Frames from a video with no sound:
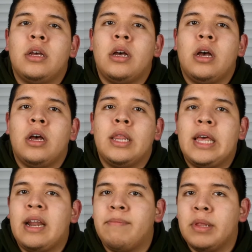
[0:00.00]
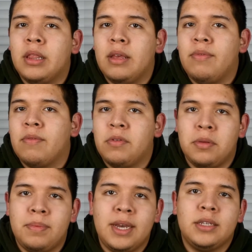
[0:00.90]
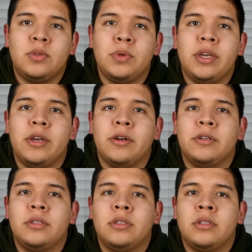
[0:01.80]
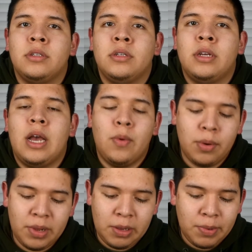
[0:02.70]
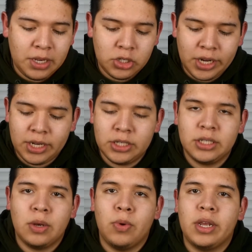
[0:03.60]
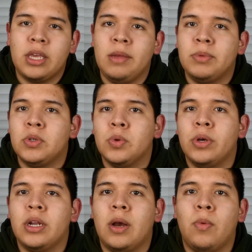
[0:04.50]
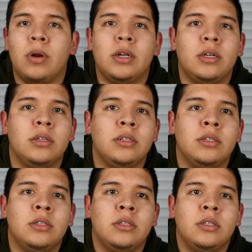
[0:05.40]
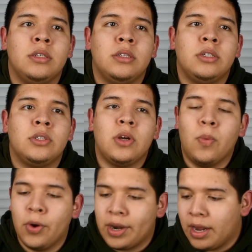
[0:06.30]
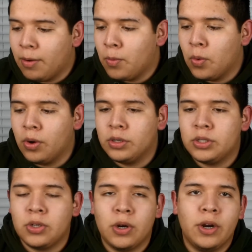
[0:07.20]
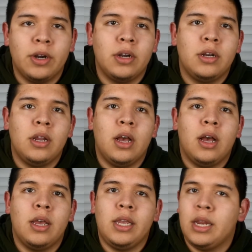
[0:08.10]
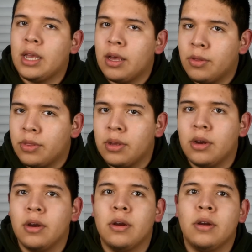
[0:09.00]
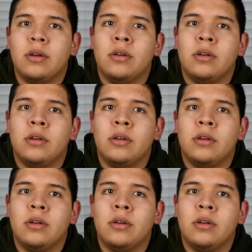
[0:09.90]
that I've been living for the past 2 years. I want to make big changes. I want to keep to it. I want to start working out more, start eating healthier.